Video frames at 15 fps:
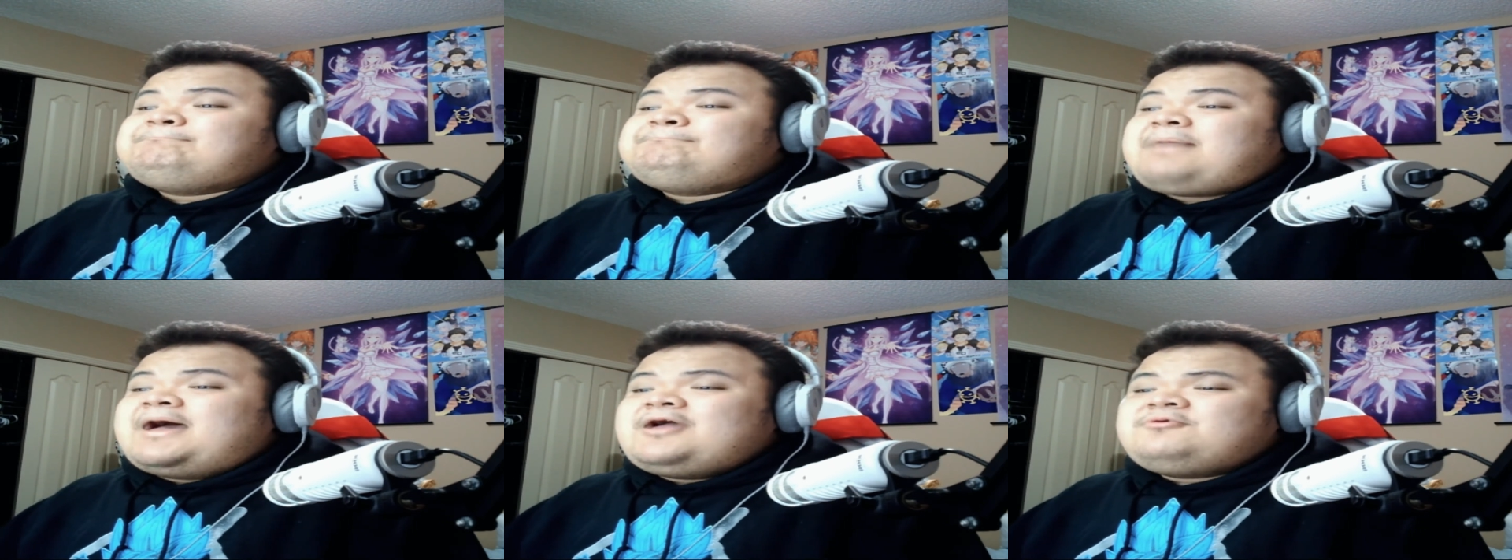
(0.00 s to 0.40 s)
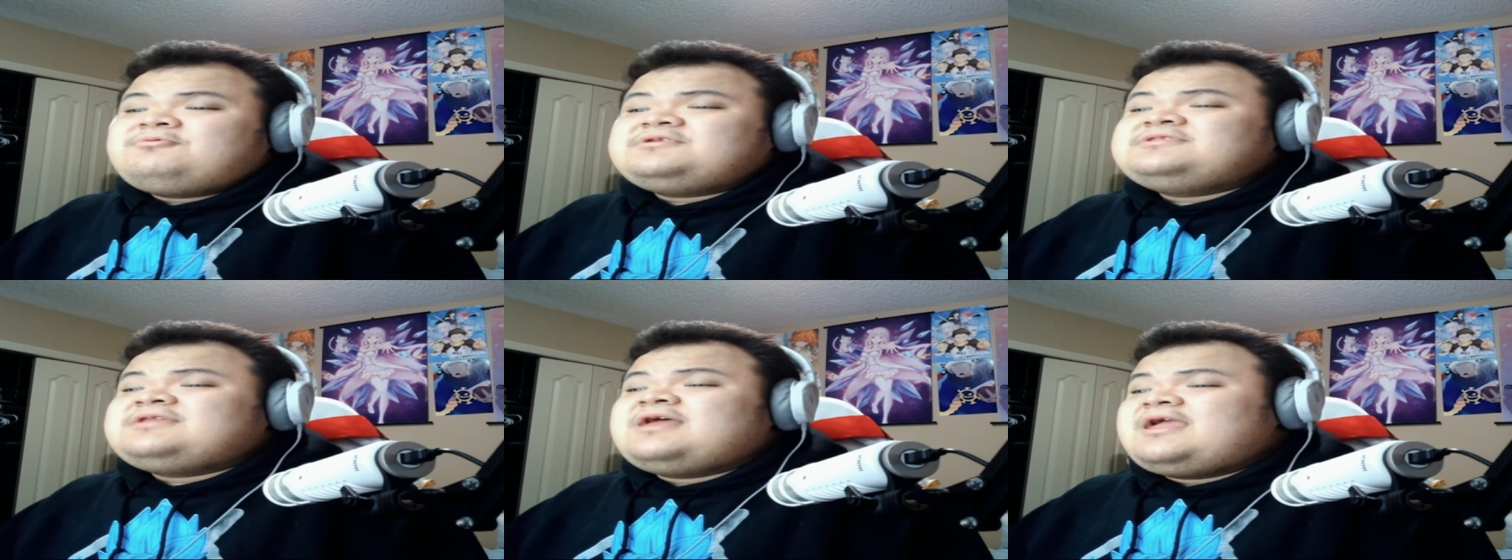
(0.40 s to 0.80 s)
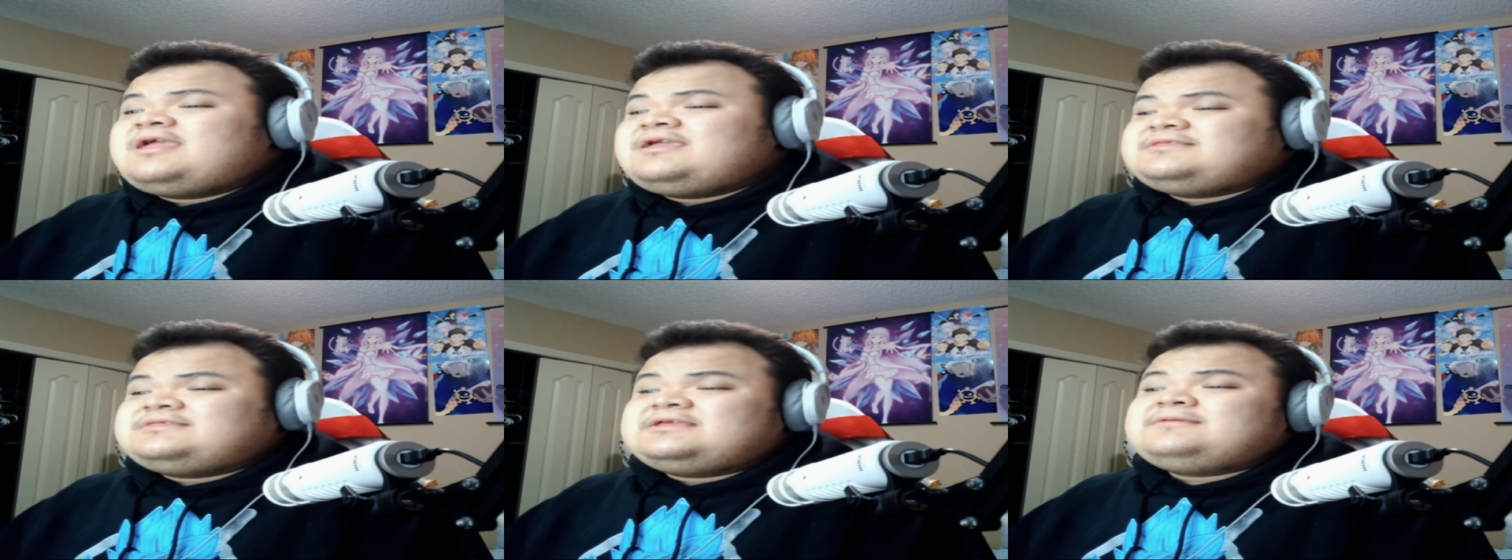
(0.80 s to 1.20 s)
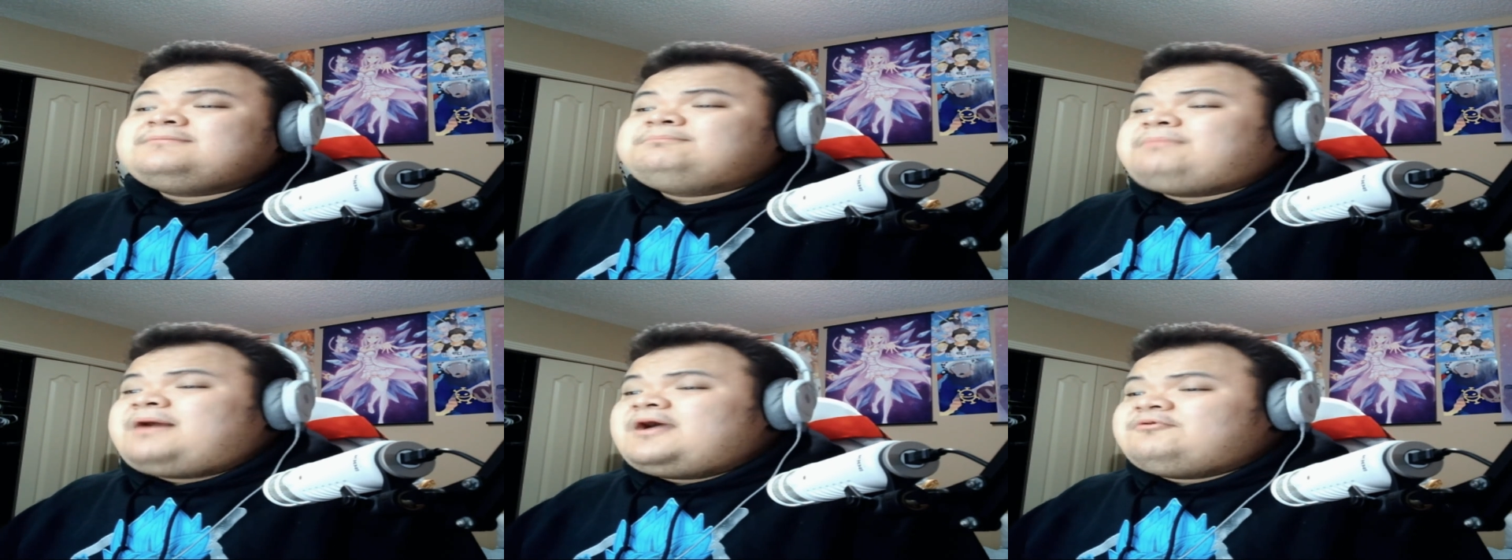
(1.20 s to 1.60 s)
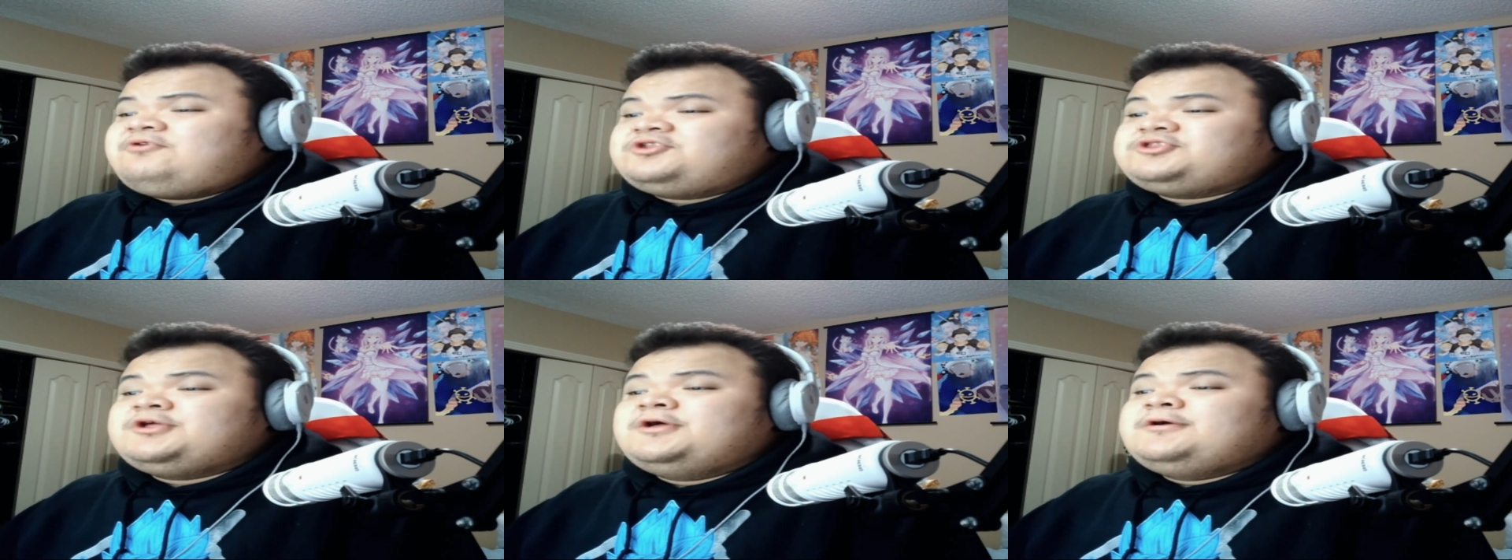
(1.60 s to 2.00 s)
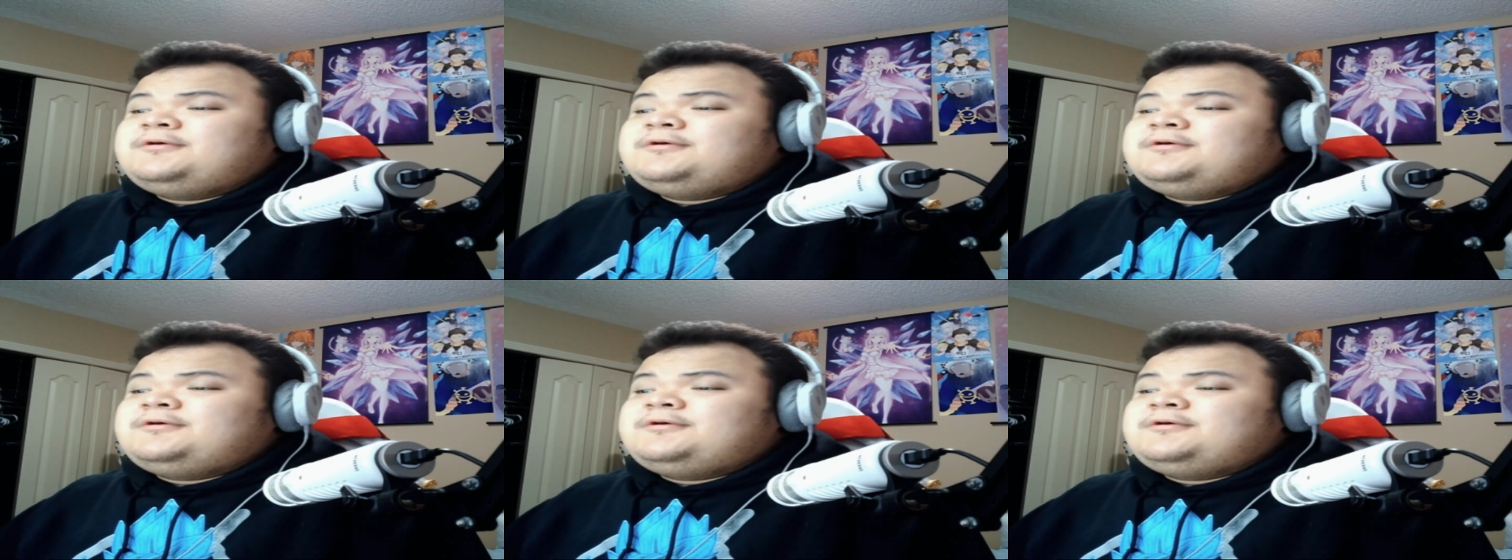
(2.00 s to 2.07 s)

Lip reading: pirate-hating pirate,